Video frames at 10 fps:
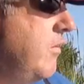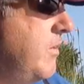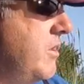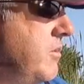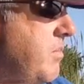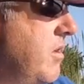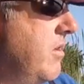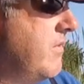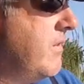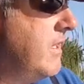which is
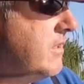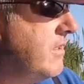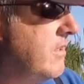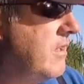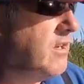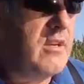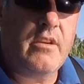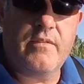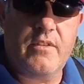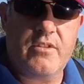perfect for the